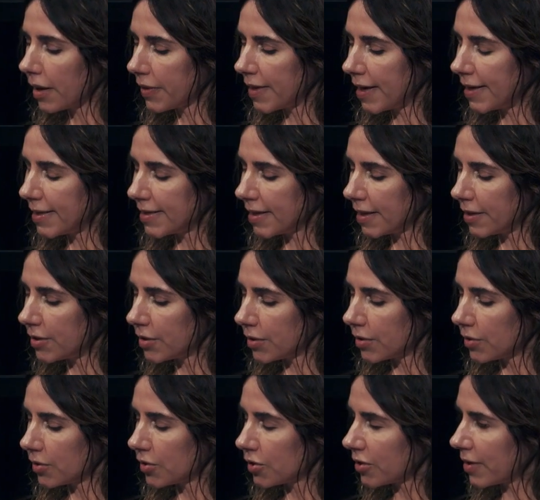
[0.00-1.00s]
They did
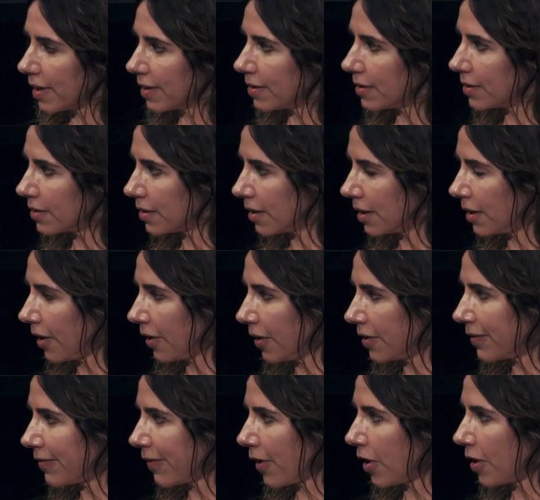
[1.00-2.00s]
tread the
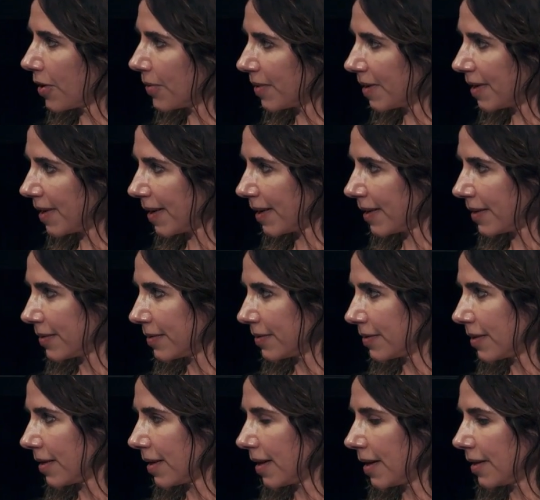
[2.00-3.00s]
line of irony,
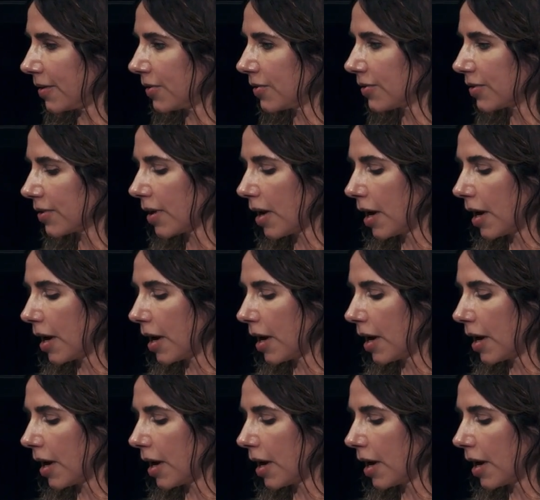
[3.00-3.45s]
and